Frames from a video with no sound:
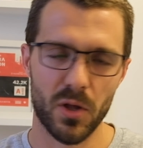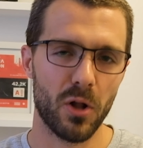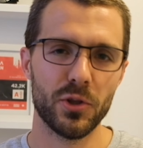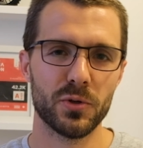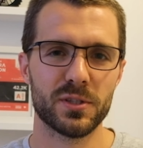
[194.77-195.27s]

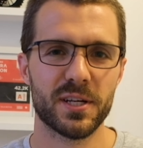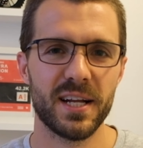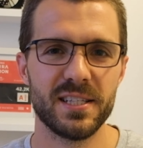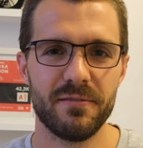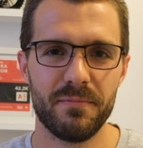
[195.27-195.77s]
all those
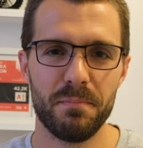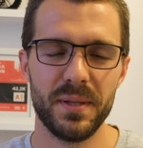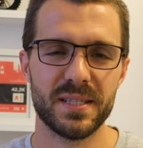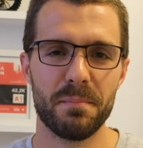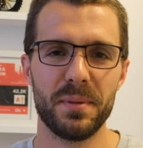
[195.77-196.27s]
crazy
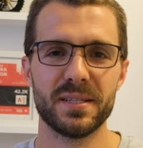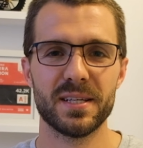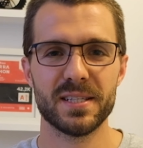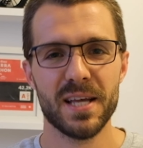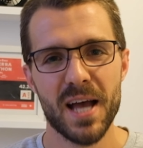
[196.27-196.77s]
bits and
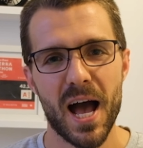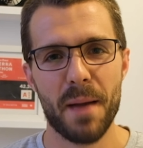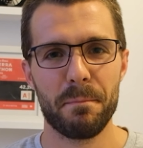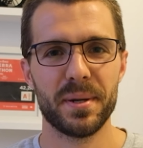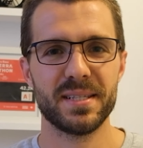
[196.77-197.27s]
pieces
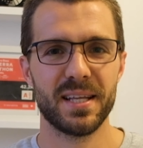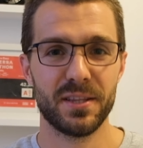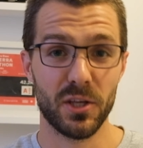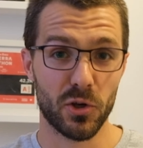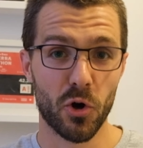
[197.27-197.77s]
I'm
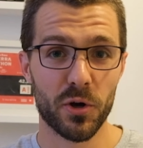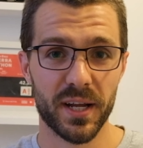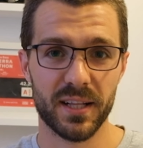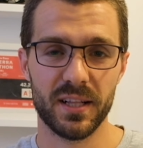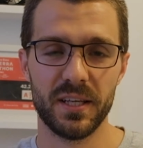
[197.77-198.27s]
presenting
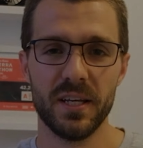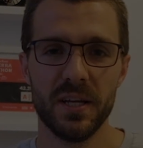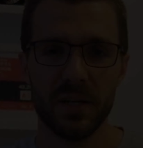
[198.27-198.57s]
correctly.